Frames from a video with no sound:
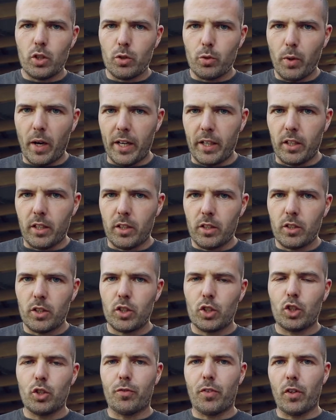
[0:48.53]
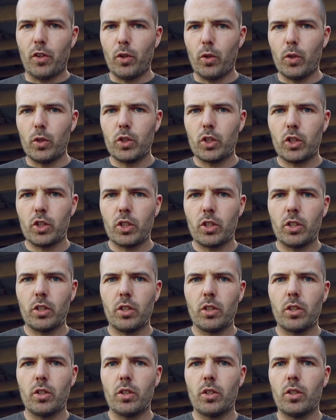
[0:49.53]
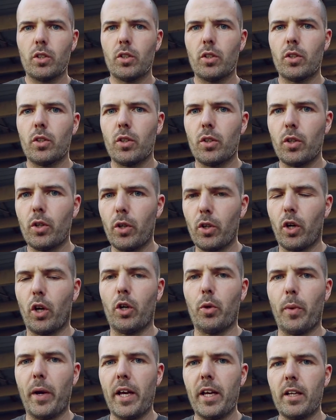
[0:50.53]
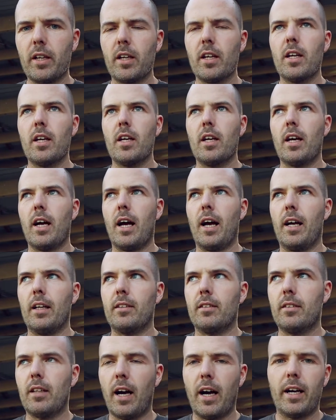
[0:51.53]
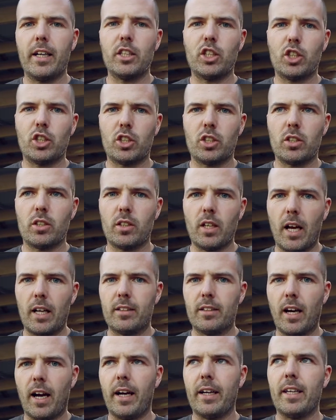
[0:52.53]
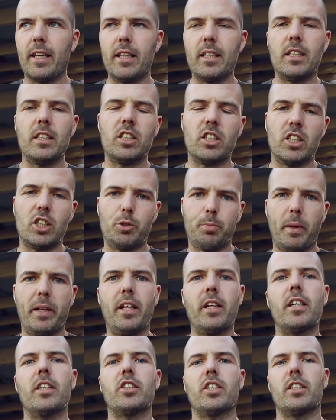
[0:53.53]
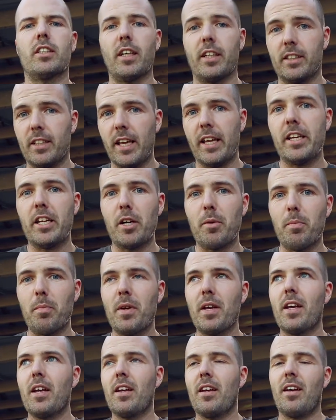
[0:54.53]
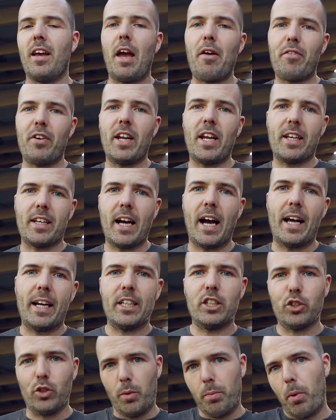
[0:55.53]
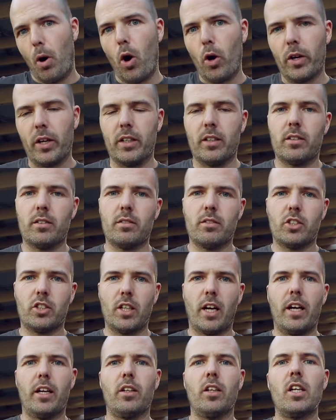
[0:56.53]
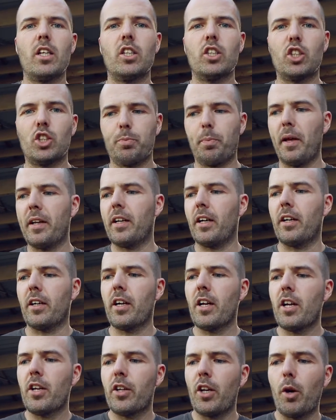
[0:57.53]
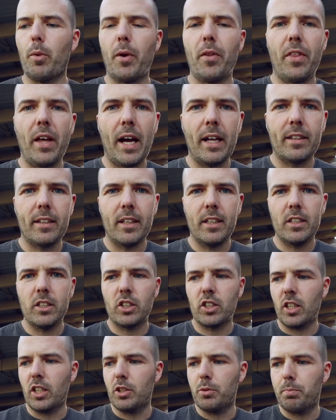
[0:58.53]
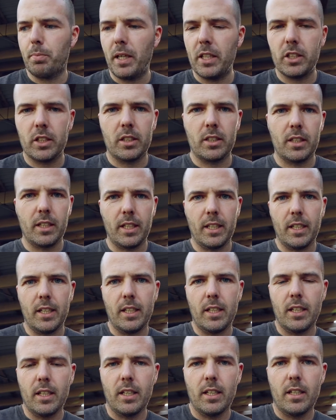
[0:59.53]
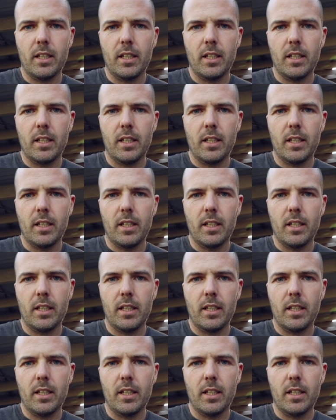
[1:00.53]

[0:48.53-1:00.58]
Right, so for those who are unaware, a Thai EDC spinner is a titanium everyday carry, so a pocket style spinner. Now what that is basically,